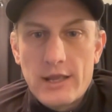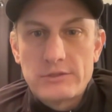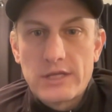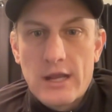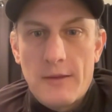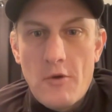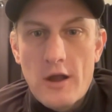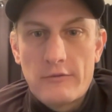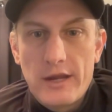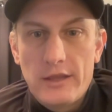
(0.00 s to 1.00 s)
I was like, come
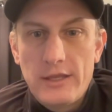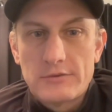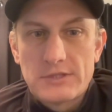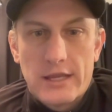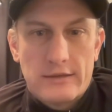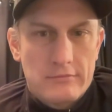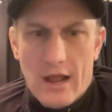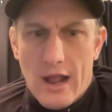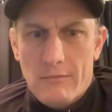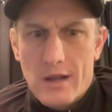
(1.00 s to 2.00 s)
on, really? I was like,
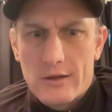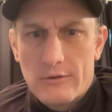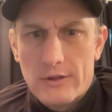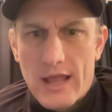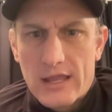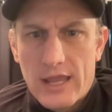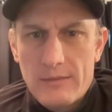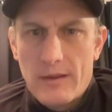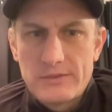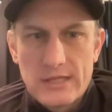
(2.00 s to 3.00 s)
I'm not going to that
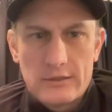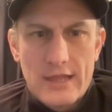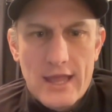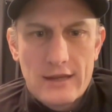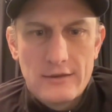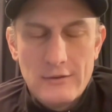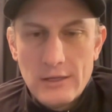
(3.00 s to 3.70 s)
game. I'm selling that.